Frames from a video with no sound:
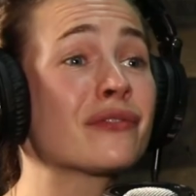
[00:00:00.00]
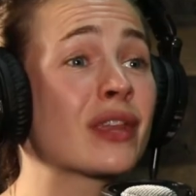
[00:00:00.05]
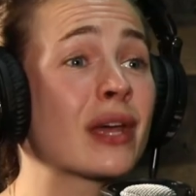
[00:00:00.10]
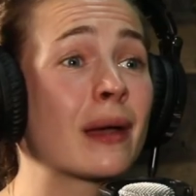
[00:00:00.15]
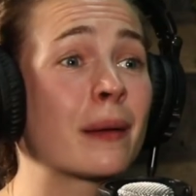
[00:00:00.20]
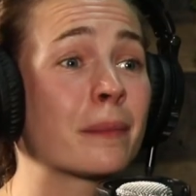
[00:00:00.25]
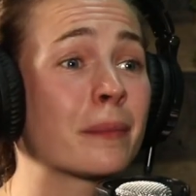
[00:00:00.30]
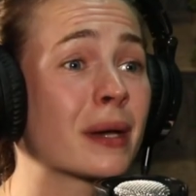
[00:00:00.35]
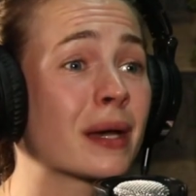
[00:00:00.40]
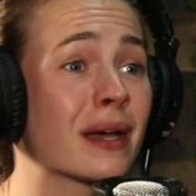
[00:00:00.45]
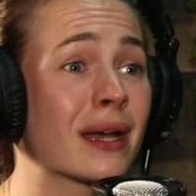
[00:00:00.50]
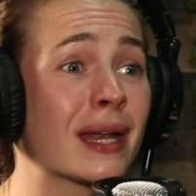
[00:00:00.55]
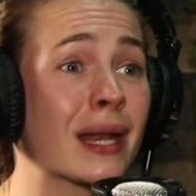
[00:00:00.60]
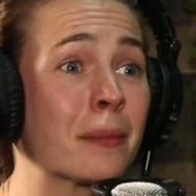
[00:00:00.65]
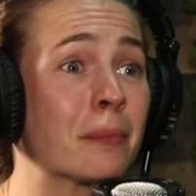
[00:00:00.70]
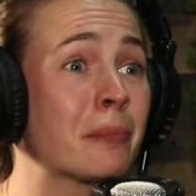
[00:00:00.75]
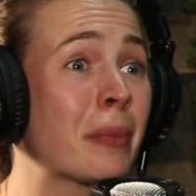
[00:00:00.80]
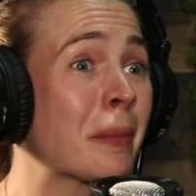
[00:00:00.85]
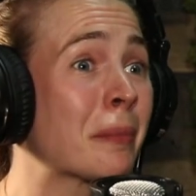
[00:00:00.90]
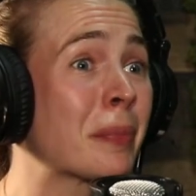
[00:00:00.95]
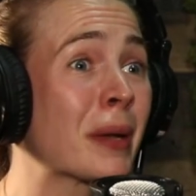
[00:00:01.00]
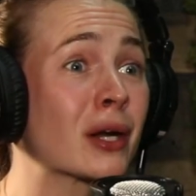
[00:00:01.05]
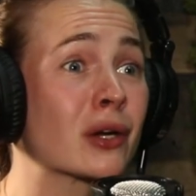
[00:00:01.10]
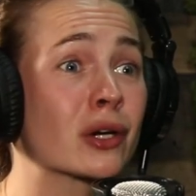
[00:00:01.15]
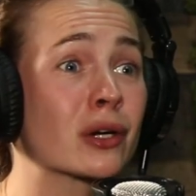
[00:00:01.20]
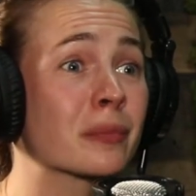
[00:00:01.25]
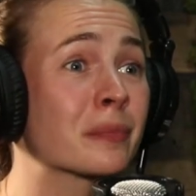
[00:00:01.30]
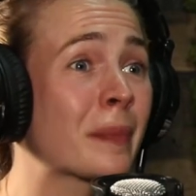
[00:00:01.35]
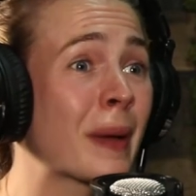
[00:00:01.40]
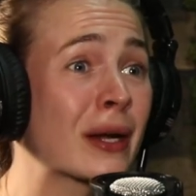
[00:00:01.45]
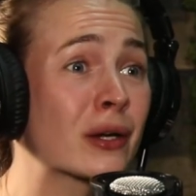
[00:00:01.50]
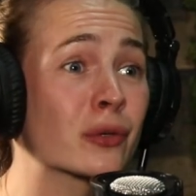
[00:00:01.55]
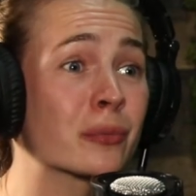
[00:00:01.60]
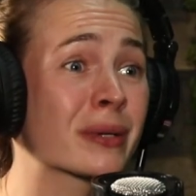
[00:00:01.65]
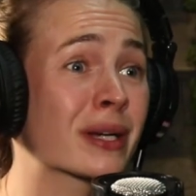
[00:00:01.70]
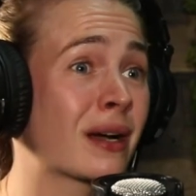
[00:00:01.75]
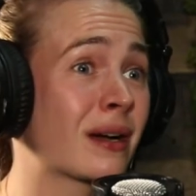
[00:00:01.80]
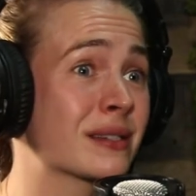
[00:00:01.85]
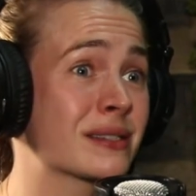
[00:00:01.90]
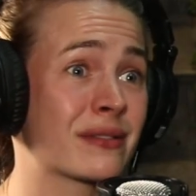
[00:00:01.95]
of them, and I'm better
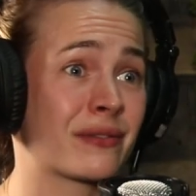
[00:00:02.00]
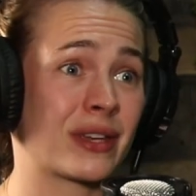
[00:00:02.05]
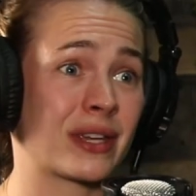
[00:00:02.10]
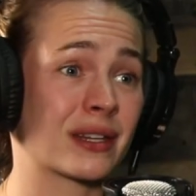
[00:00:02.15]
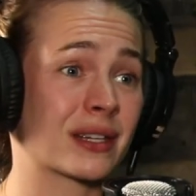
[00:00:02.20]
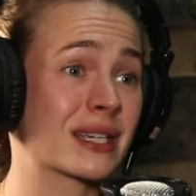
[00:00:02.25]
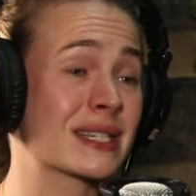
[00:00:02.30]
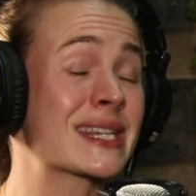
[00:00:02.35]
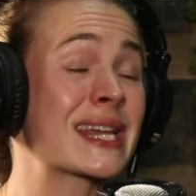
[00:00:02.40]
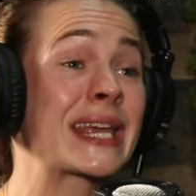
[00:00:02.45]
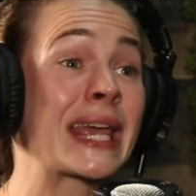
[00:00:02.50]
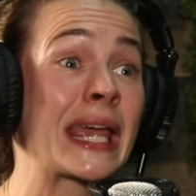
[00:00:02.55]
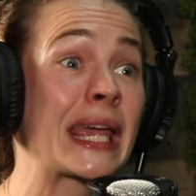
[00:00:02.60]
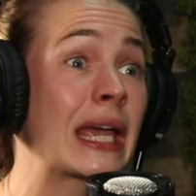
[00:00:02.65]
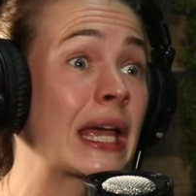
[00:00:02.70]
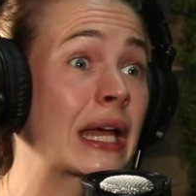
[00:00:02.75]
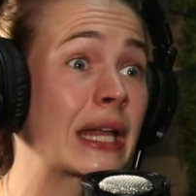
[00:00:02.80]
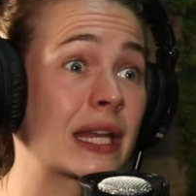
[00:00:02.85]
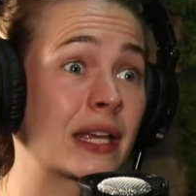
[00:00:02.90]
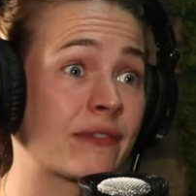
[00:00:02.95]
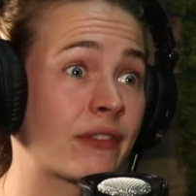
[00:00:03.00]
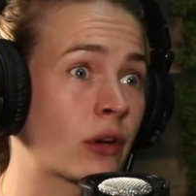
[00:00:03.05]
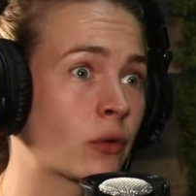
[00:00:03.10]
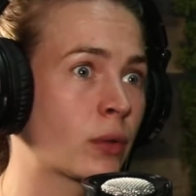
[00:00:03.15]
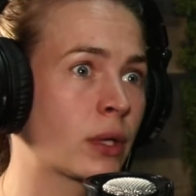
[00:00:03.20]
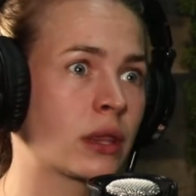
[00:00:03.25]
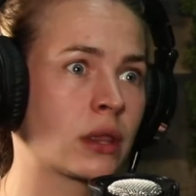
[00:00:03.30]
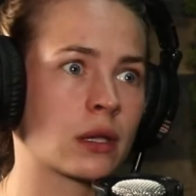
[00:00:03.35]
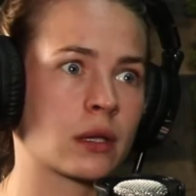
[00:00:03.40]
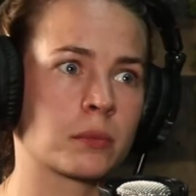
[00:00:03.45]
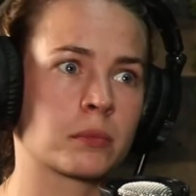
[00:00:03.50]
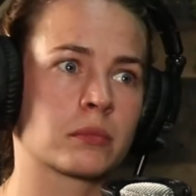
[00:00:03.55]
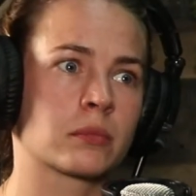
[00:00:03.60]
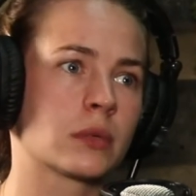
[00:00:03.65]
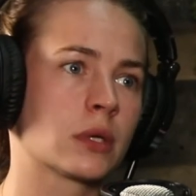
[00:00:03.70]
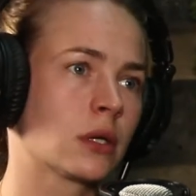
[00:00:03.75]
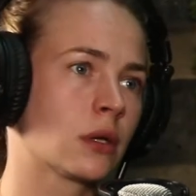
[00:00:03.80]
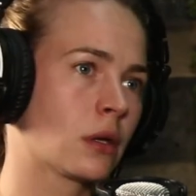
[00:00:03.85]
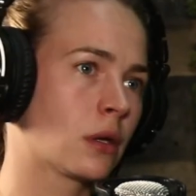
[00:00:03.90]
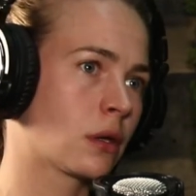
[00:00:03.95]
because of it, because I can't if I read them.